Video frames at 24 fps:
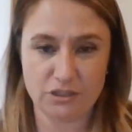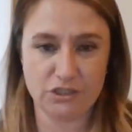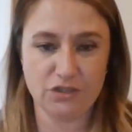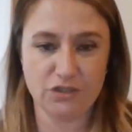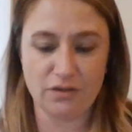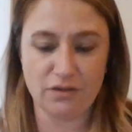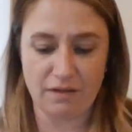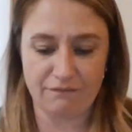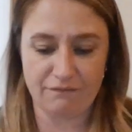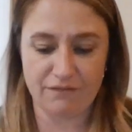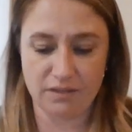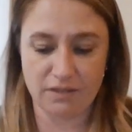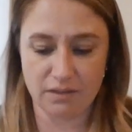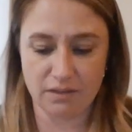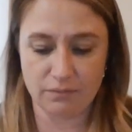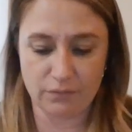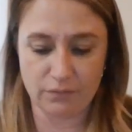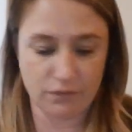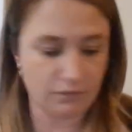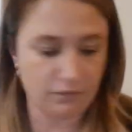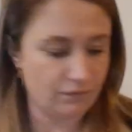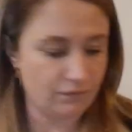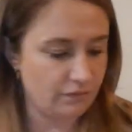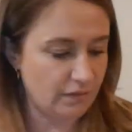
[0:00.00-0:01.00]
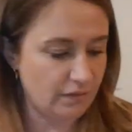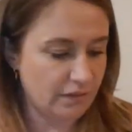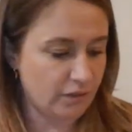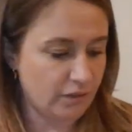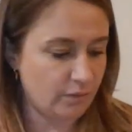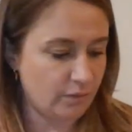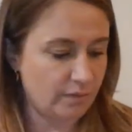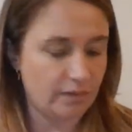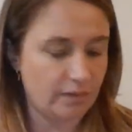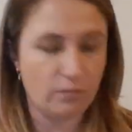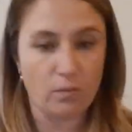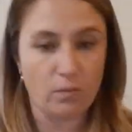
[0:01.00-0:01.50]
You know that feeling when you feel like you're
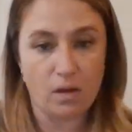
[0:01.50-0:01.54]
being